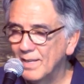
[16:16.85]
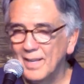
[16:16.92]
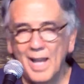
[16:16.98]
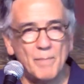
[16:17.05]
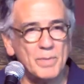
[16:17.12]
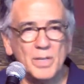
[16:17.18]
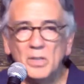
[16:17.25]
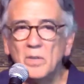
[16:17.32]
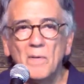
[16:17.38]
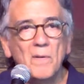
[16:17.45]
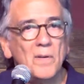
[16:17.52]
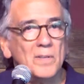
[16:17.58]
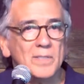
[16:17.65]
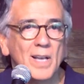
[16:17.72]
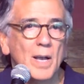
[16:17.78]
happened a
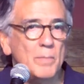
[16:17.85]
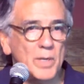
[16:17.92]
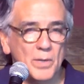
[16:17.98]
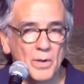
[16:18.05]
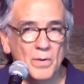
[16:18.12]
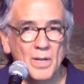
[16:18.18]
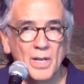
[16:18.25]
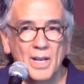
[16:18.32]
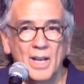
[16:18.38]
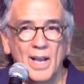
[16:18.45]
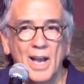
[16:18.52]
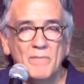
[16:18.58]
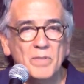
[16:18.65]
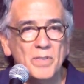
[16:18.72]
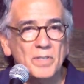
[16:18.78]
long time ago,
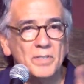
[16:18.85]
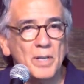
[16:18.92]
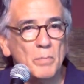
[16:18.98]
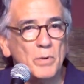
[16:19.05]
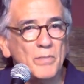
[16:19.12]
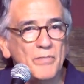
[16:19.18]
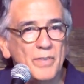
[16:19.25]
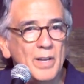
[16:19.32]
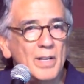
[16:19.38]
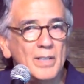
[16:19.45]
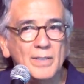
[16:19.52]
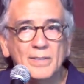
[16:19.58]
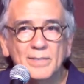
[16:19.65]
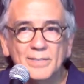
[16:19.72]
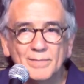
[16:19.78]
after the temple fell,